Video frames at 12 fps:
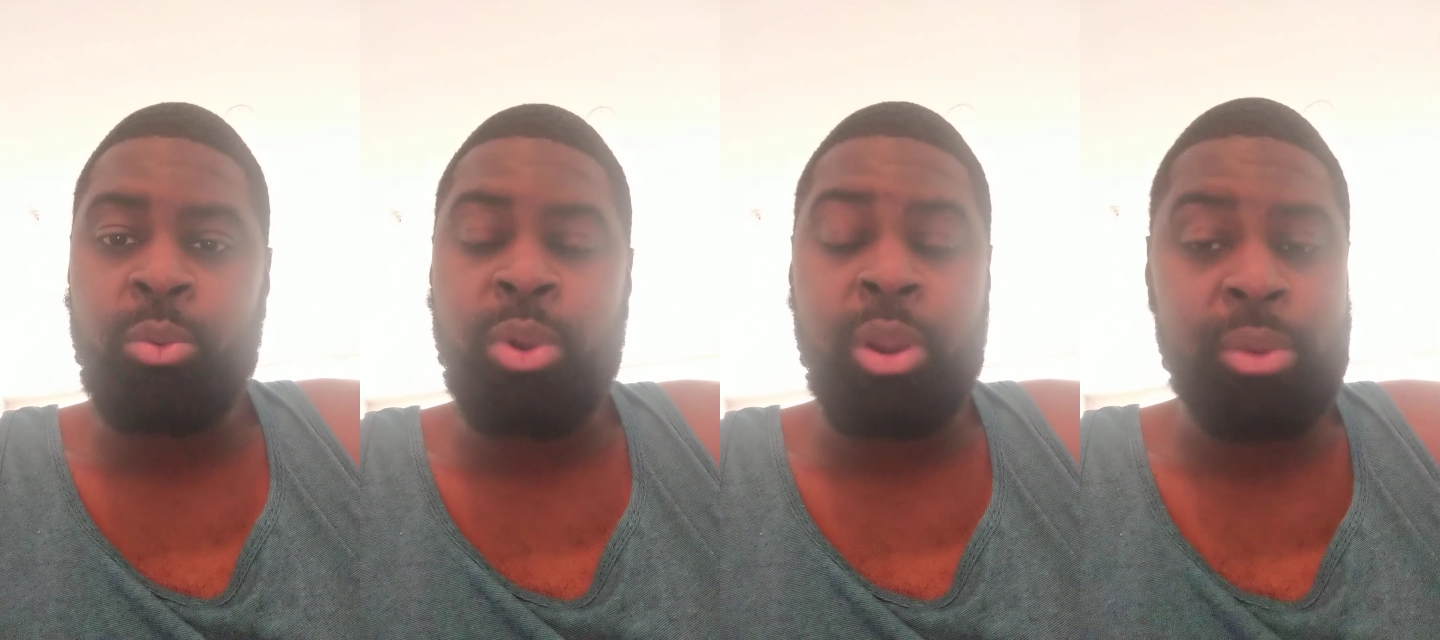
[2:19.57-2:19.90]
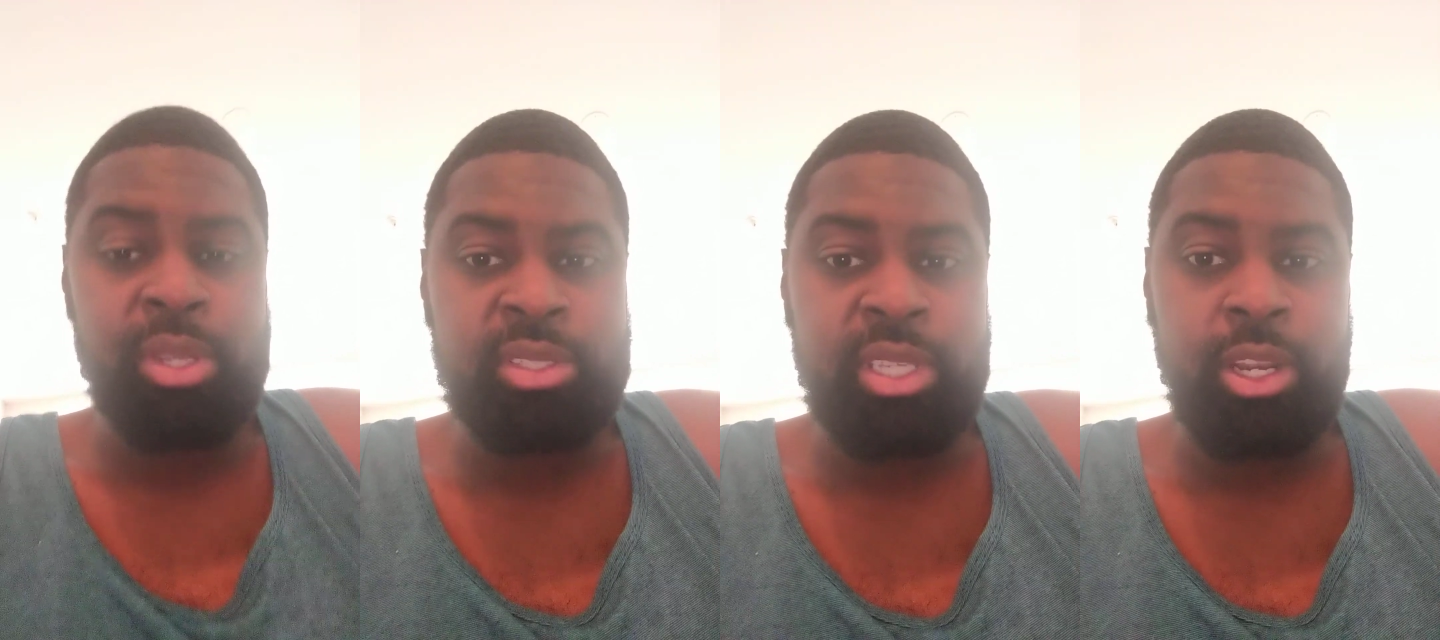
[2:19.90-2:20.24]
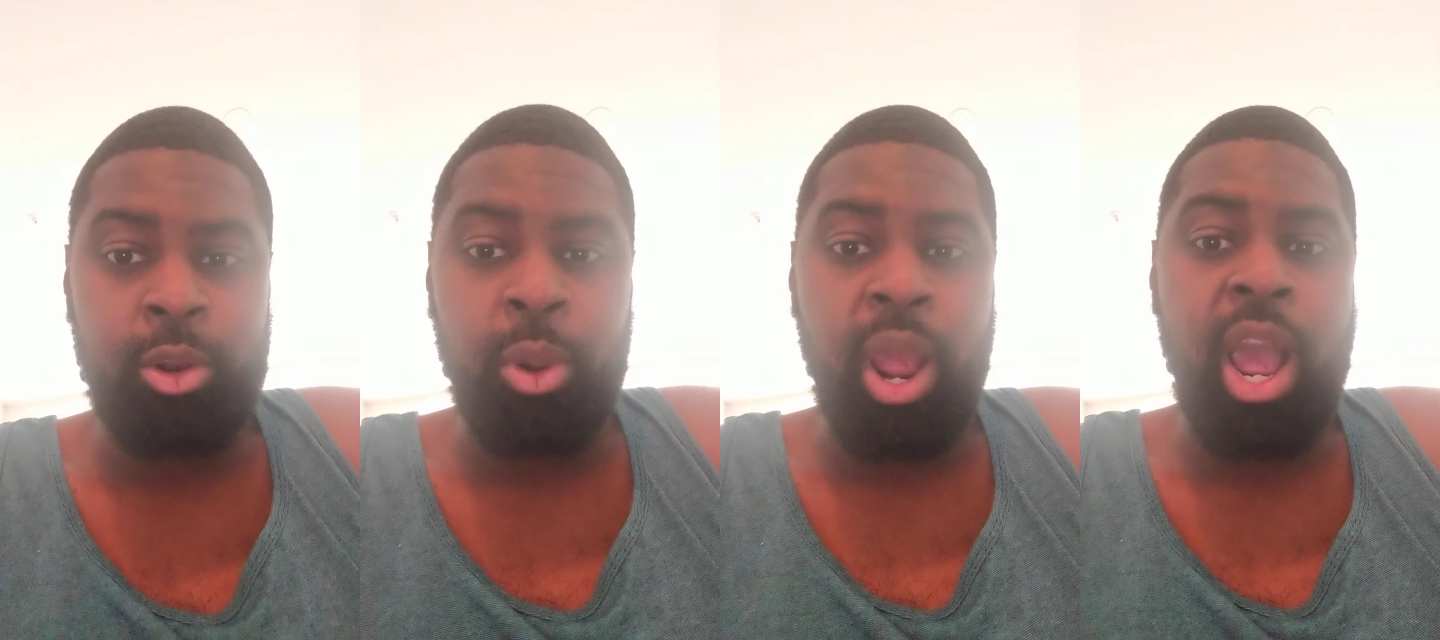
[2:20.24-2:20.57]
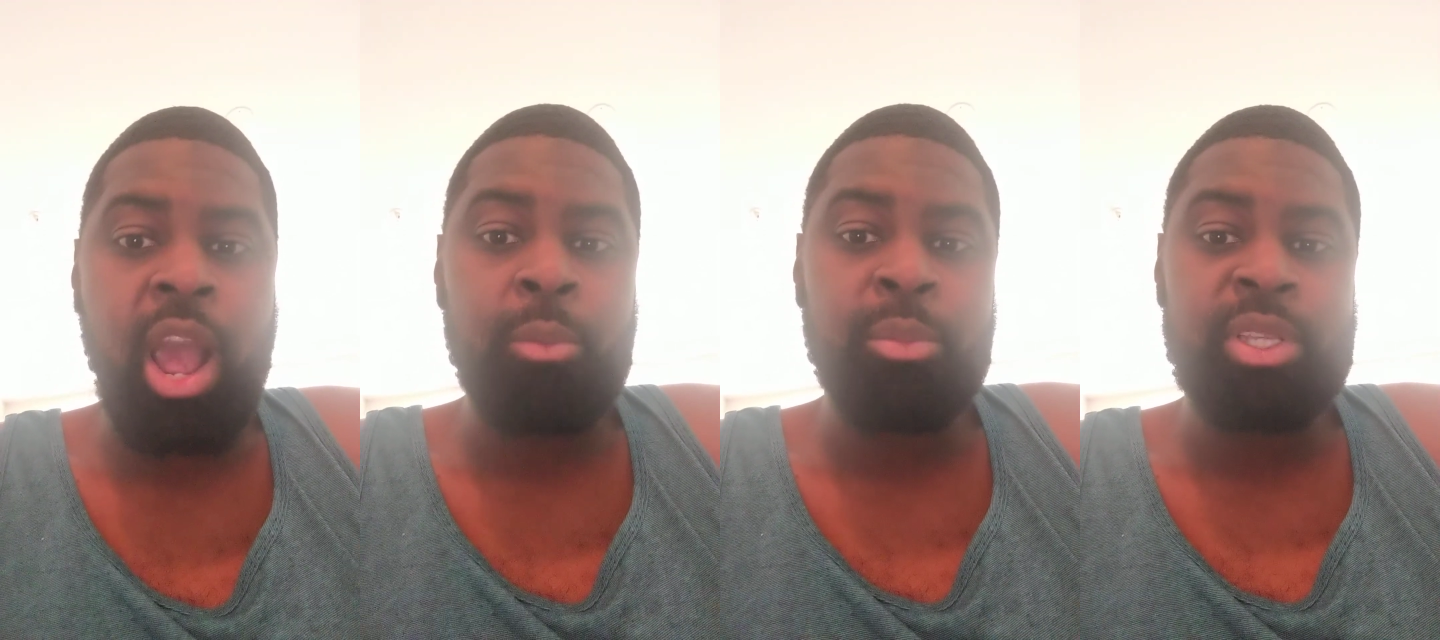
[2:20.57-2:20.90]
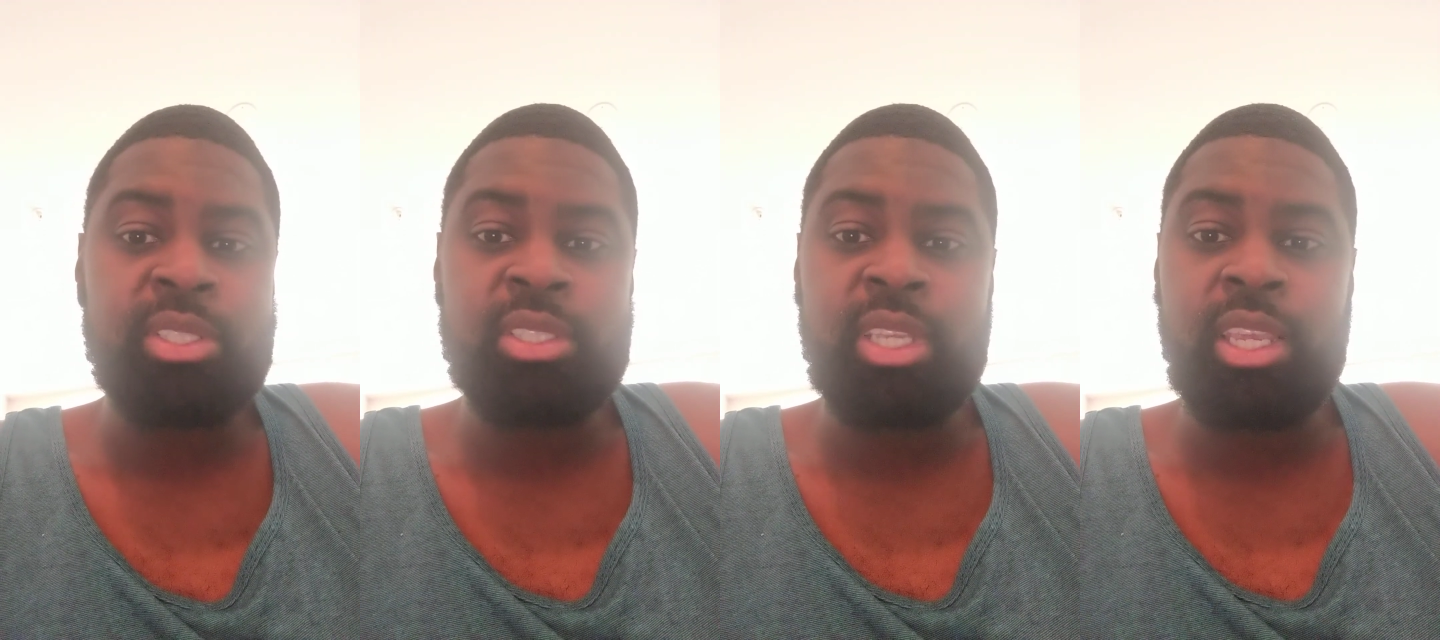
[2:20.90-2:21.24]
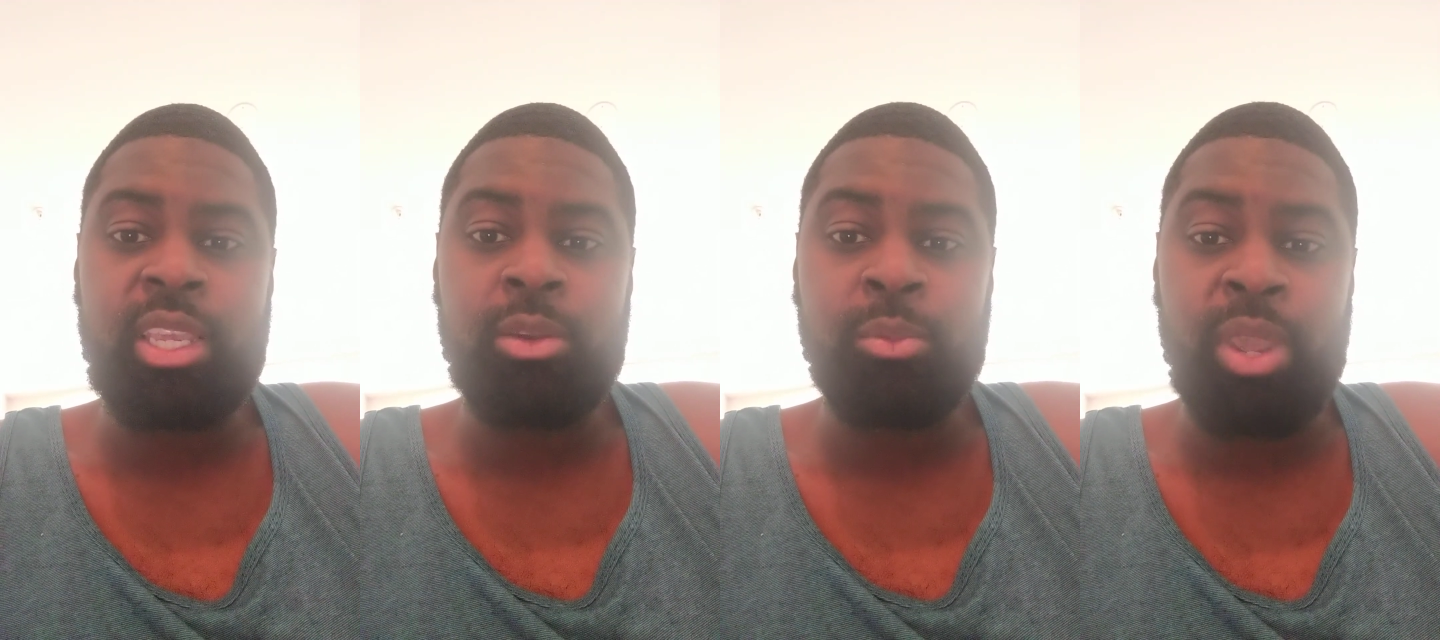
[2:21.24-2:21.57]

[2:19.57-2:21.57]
where we see crime, we see